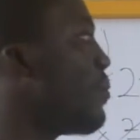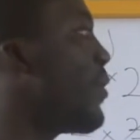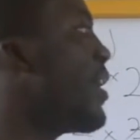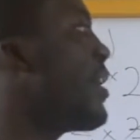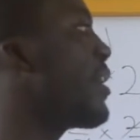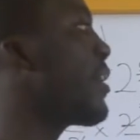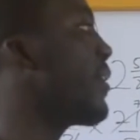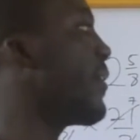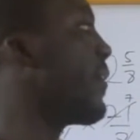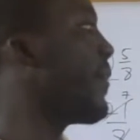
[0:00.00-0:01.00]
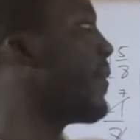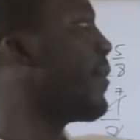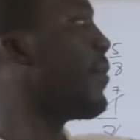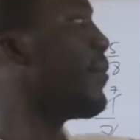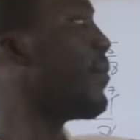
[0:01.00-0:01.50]
to bring
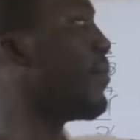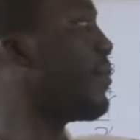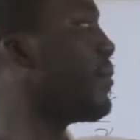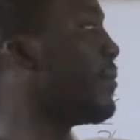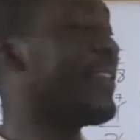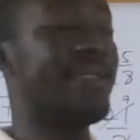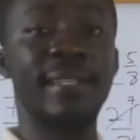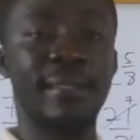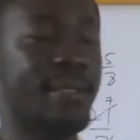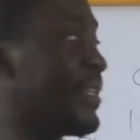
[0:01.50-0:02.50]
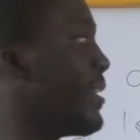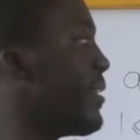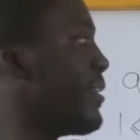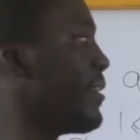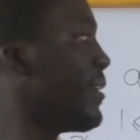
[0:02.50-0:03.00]
the
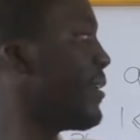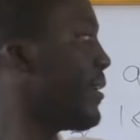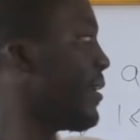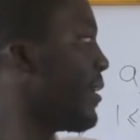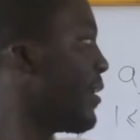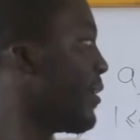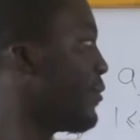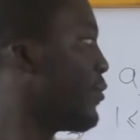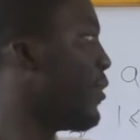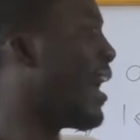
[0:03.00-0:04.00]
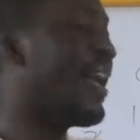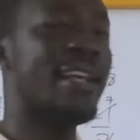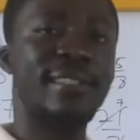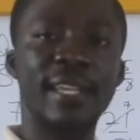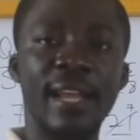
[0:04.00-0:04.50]
16 to the
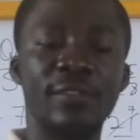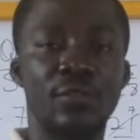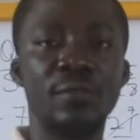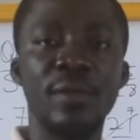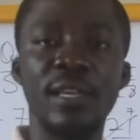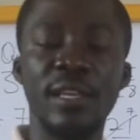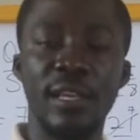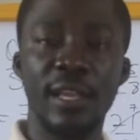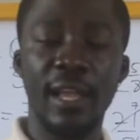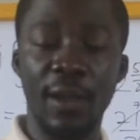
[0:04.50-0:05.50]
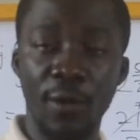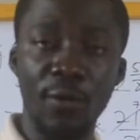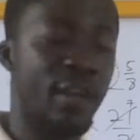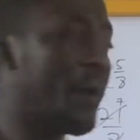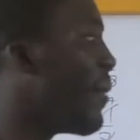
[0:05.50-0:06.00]
other side to be a
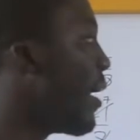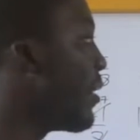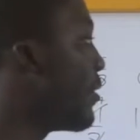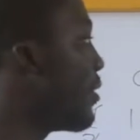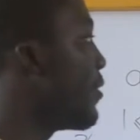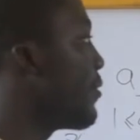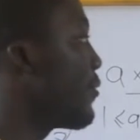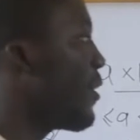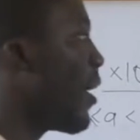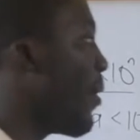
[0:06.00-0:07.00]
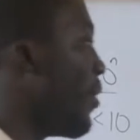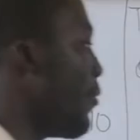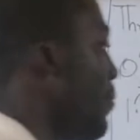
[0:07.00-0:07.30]
whole number. So that one